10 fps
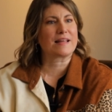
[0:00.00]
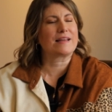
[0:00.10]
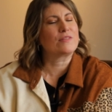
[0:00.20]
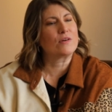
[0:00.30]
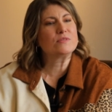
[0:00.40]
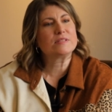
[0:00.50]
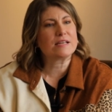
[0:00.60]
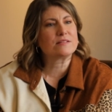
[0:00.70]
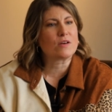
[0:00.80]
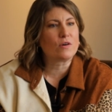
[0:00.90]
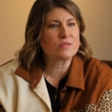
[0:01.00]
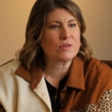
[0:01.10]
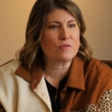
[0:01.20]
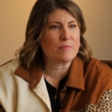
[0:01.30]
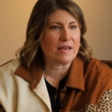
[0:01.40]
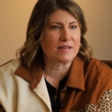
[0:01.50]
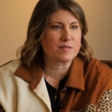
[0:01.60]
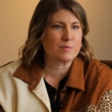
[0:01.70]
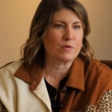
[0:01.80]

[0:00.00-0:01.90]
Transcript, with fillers: like those things mm-hmm. also make us